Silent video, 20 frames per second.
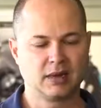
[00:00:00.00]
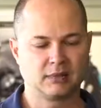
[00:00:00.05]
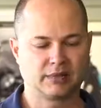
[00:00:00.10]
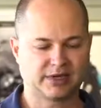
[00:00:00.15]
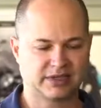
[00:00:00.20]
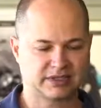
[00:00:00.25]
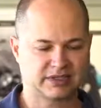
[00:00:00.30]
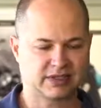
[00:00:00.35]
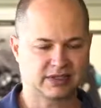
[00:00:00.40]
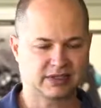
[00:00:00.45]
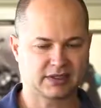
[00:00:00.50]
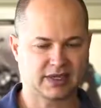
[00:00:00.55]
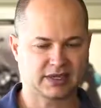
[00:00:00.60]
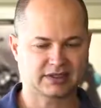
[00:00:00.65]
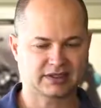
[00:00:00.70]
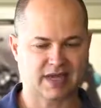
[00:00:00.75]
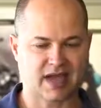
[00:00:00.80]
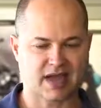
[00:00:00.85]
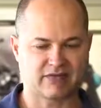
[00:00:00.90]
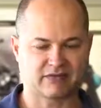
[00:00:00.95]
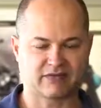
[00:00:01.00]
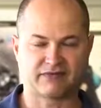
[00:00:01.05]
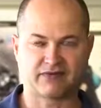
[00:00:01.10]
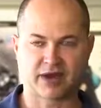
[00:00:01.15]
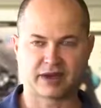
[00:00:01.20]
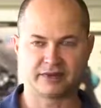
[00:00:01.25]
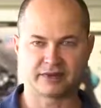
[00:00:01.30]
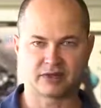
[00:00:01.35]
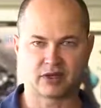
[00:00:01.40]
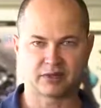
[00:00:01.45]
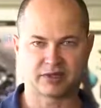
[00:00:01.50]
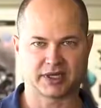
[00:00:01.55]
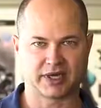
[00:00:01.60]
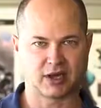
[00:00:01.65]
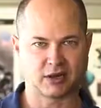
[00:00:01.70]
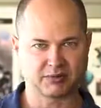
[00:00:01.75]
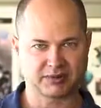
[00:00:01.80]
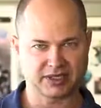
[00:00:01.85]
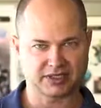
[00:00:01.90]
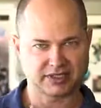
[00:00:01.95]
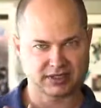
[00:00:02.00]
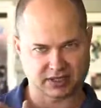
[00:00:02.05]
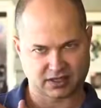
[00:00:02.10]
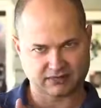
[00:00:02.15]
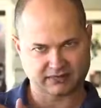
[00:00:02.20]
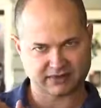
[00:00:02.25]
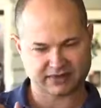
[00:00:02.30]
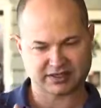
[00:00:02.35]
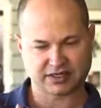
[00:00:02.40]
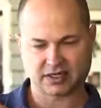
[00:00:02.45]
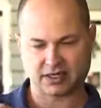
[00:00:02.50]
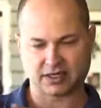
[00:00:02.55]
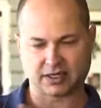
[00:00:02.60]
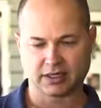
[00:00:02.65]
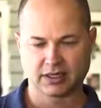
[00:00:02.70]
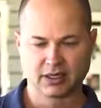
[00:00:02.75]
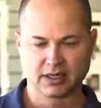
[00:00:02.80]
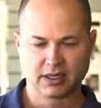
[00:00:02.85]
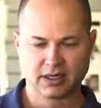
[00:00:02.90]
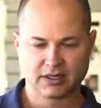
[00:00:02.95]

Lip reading: but it's still nice to have a finder scope to help get you in the vicinity.